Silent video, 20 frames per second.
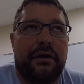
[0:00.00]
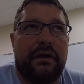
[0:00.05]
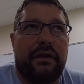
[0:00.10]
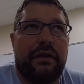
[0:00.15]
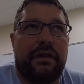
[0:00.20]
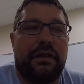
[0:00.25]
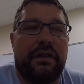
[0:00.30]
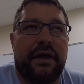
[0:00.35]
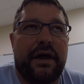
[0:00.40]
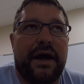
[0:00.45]

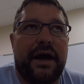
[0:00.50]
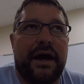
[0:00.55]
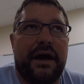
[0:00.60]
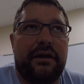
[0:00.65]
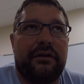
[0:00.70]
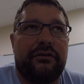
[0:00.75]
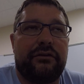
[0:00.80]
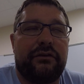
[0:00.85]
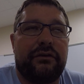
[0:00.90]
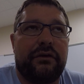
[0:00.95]

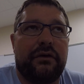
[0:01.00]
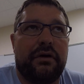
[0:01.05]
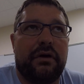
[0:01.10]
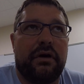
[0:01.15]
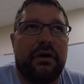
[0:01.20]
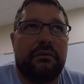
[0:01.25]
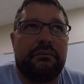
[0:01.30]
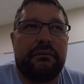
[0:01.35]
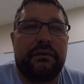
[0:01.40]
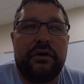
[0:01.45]
that
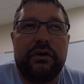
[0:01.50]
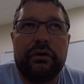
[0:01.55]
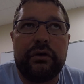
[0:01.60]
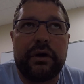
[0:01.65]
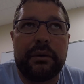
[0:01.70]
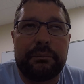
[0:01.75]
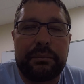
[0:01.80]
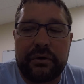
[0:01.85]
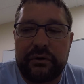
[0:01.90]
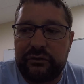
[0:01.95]
you
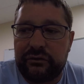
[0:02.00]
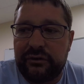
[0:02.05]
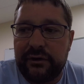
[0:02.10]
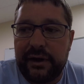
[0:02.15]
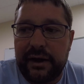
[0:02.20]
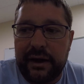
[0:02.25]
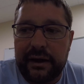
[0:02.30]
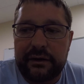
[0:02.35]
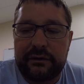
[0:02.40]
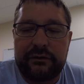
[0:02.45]
can
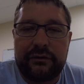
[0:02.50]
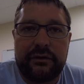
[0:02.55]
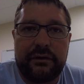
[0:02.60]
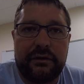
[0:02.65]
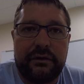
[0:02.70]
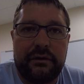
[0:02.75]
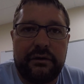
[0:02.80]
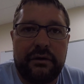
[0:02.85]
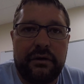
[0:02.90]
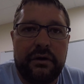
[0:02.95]
predict
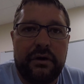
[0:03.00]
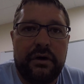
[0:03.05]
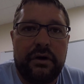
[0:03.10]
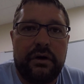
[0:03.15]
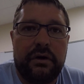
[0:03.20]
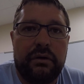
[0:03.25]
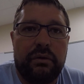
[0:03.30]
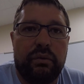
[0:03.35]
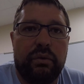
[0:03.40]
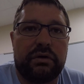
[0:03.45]

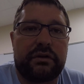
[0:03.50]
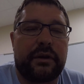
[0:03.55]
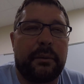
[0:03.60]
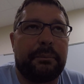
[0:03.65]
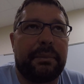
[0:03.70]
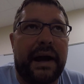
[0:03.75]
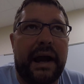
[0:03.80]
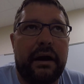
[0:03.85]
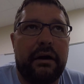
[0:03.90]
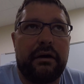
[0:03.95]
what the
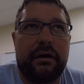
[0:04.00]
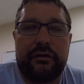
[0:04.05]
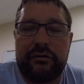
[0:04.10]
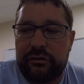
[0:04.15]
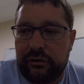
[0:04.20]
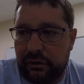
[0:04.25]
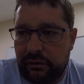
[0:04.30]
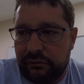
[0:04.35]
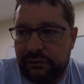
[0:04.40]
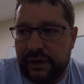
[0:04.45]
parents
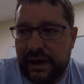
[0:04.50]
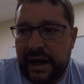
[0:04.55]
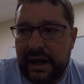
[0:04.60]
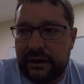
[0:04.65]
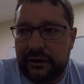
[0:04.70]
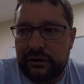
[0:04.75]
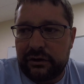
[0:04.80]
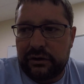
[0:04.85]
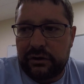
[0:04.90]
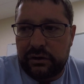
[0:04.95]
of
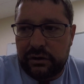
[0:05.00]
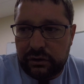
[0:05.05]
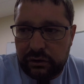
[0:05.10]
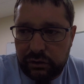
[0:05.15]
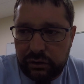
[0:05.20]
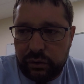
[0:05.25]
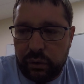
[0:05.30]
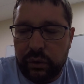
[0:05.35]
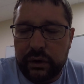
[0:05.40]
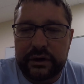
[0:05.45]
that
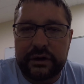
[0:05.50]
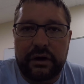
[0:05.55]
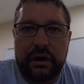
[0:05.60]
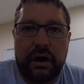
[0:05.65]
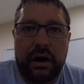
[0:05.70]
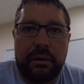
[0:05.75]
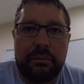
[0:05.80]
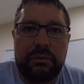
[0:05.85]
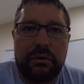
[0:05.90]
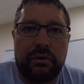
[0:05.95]
corn
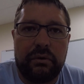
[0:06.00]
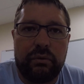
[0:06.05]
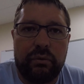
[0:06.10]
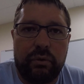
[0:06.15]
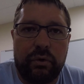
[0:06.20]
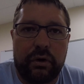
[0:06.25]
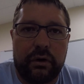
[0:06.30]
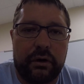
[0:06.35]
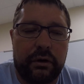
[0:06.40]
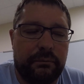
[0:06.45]
cob
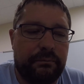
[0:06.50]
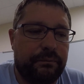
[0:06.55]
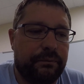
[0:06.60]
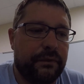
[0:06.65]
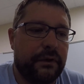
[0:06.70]
were.